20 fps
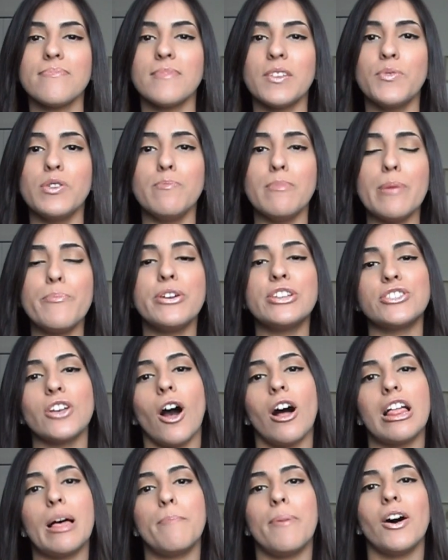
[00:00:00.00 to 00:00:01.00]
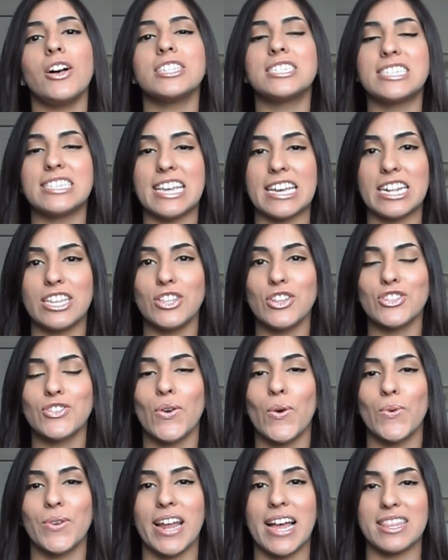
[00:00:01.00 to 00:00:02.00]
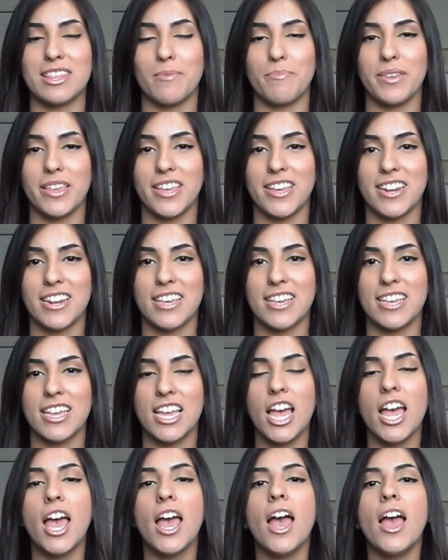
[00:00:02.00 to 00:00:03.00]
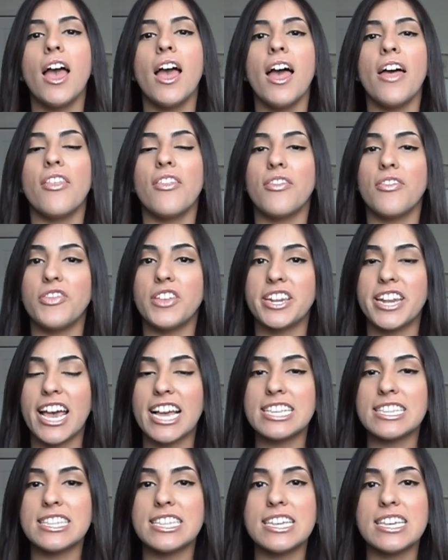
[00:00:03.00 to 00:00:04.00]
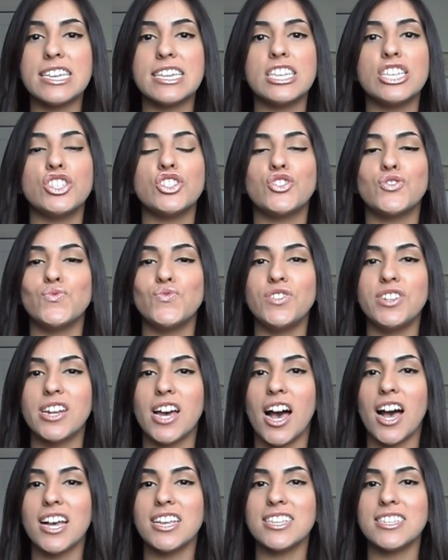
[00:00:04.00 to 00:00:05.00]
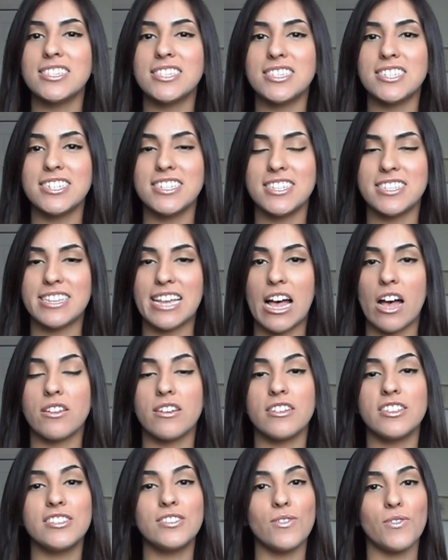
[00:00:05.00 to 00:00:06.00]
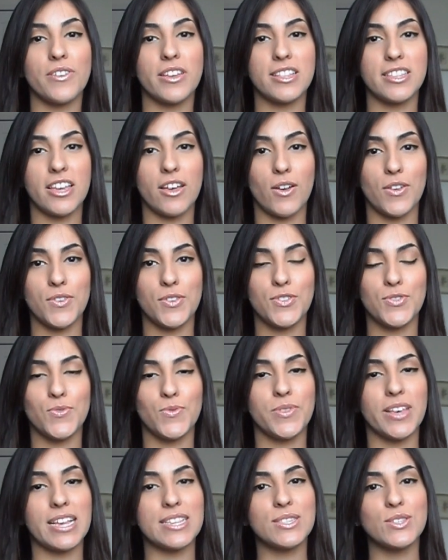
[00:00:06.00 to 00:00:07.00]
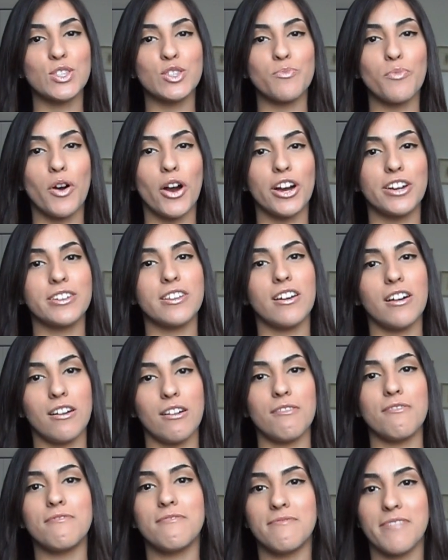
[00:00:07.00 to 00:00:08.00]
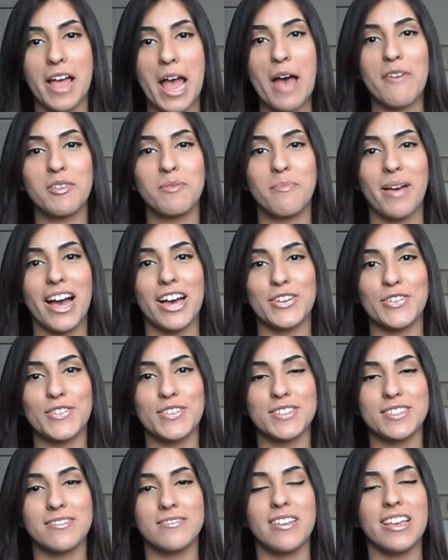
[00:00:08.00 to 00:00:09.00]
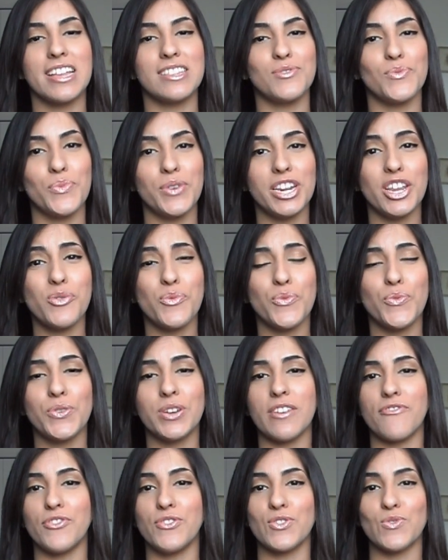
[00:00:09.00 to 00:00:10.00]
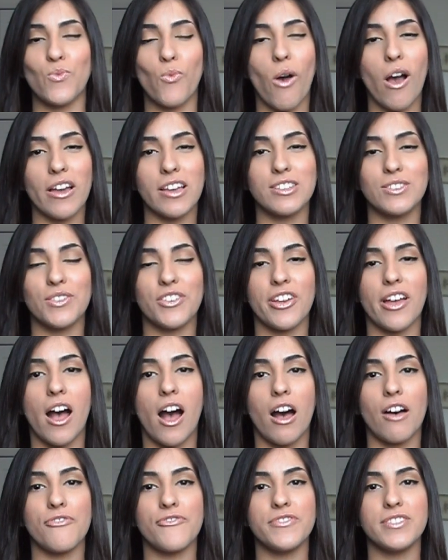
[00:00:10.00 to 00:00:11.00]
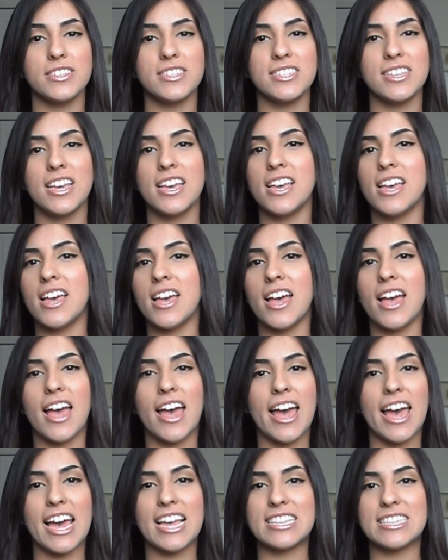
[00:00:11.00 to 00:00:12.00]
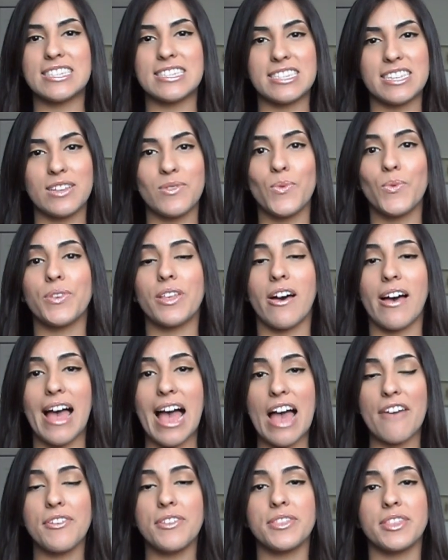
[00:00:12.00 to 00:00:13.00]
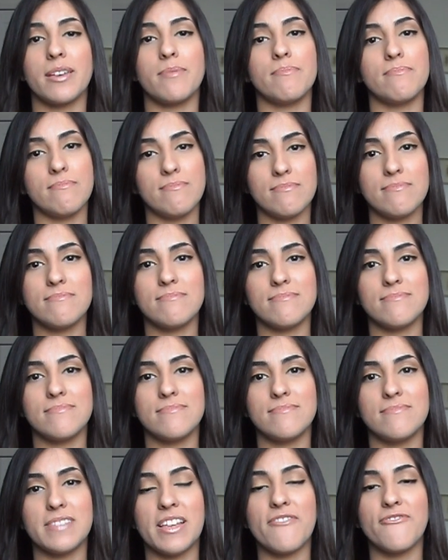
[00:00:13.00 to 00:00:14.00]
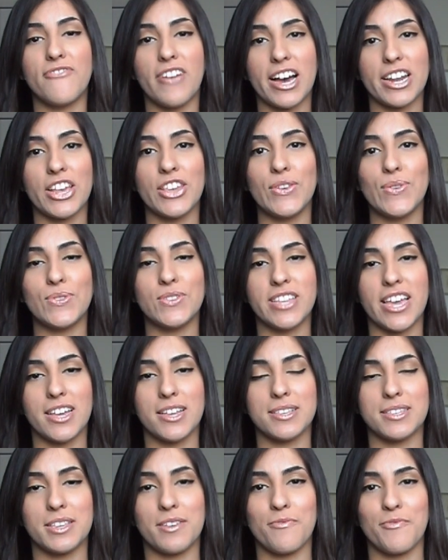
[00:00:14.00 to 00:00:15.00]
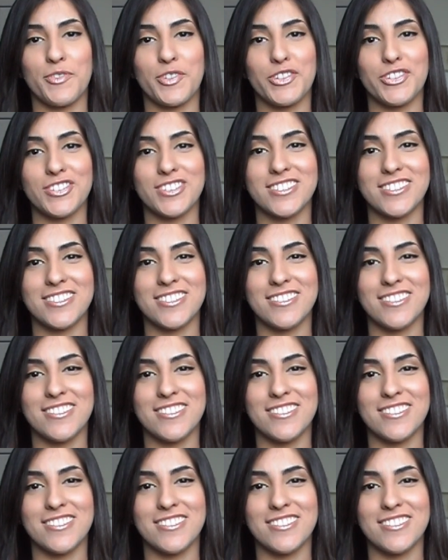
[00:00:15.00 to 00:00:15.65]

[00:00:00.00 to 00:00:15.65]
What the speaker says: Remember, it's all about setting the tone at the beginning. The next thing is, do not sit down until they tell you to. That's just part of having manners. It's really rude if you just walk into their office and sit without having them inviting you to take a seat first.